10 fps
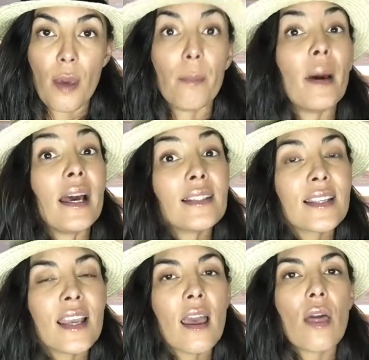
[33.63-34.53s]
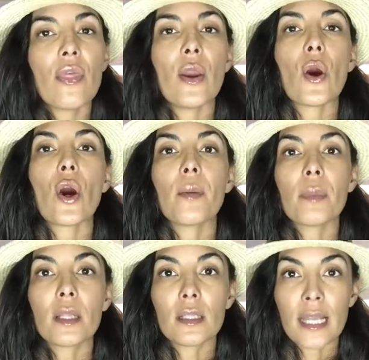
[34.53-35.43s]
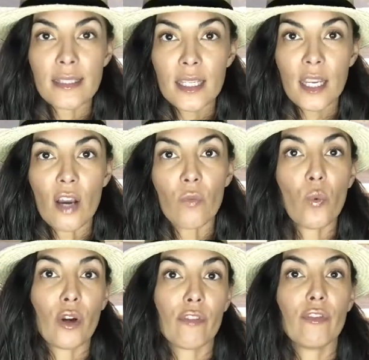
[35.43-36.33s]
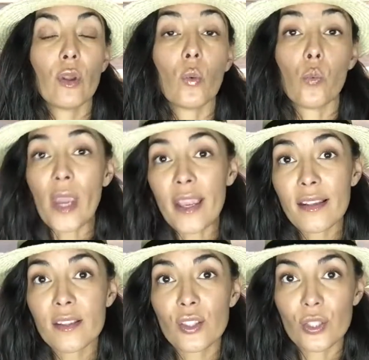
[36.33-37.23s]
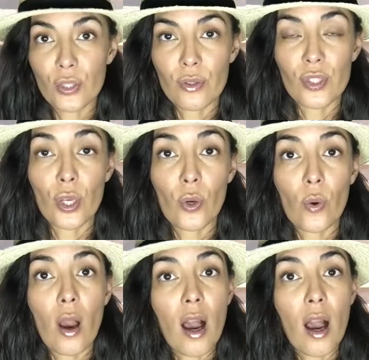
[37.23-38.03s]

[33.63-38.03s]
But there are plenty of wonderful ways to do so.